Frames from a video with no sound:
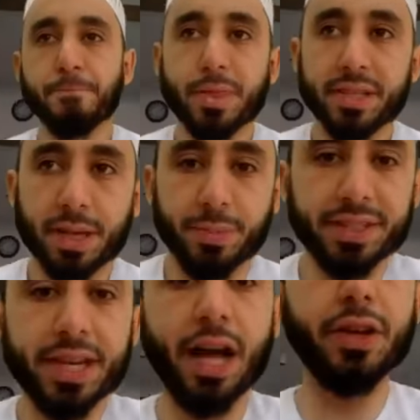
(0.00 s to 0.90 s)
some of
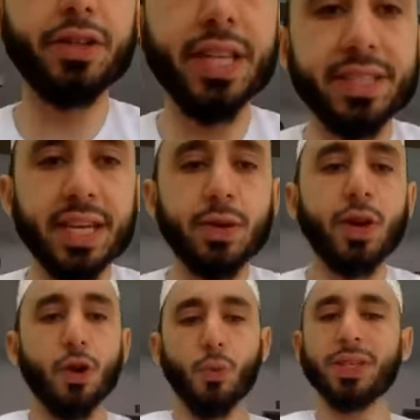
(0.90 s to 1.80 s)
the scholars, they
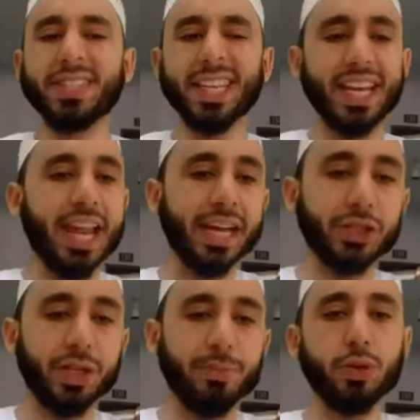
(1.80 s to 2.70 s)
say, what's the
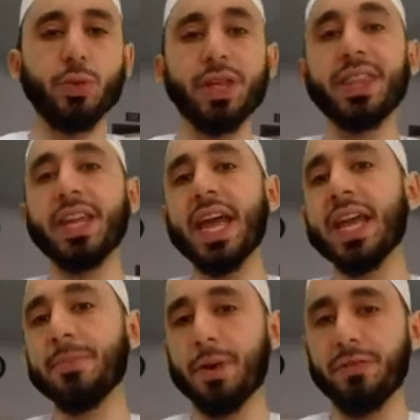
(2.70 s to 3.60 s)
connection between the
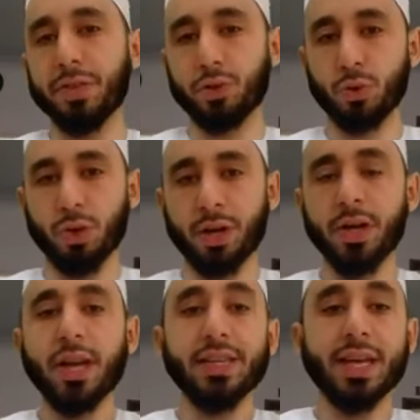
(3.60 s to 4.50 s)
name of the surah?
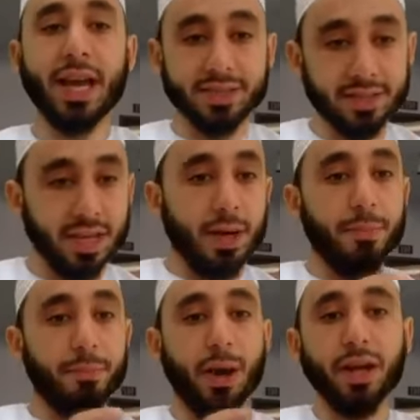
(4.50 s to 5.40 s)
Yes,
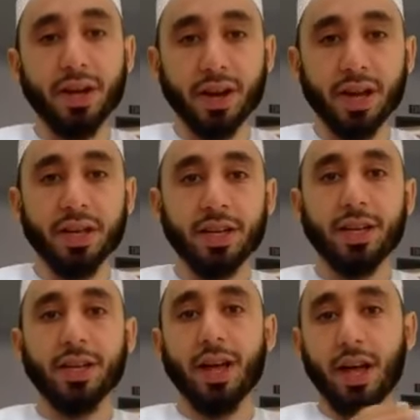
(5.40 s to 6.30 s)
Baqarah,
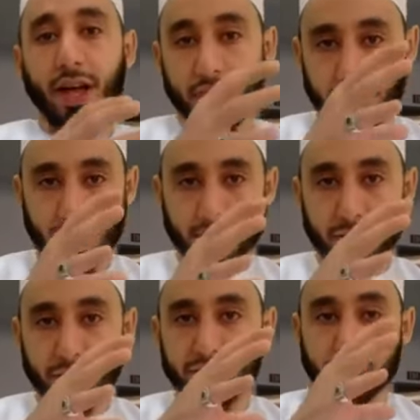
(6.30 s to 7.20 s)

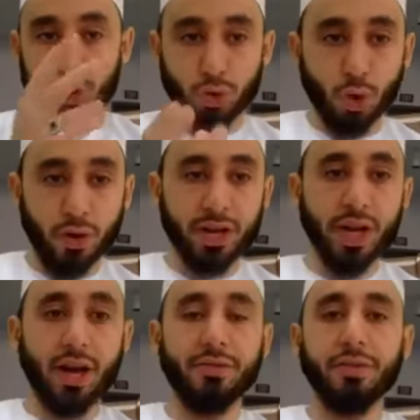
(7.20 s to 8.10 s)
there's the story
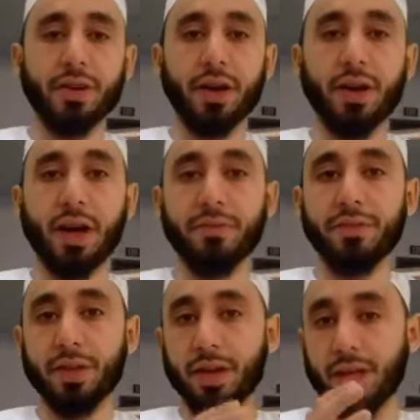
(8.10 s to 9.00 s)
of
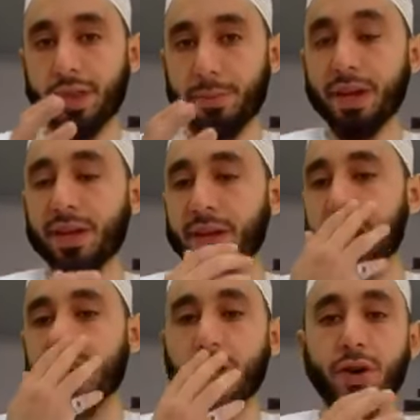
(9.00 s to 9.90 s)
the
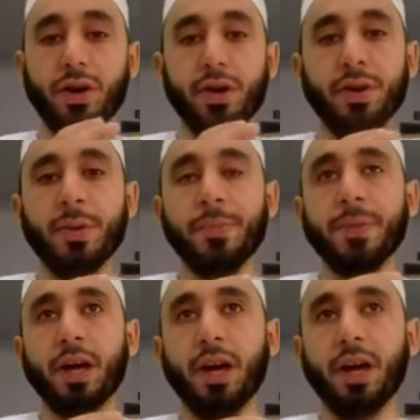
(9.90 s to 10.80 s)
Baqarah, or
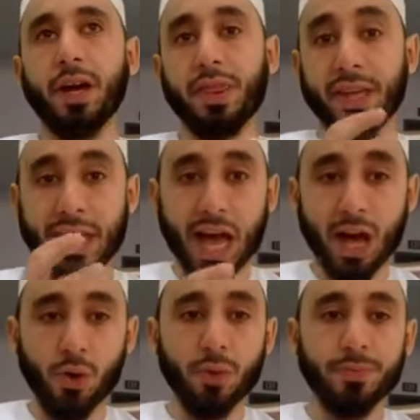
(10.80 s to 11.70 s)
the
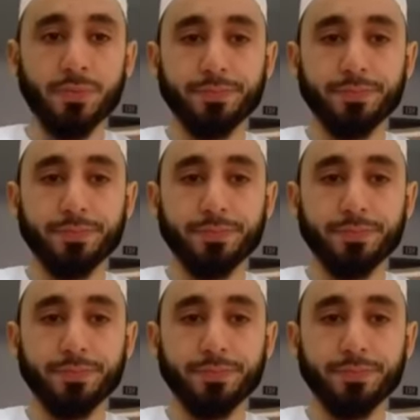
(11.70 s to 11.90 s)
cow,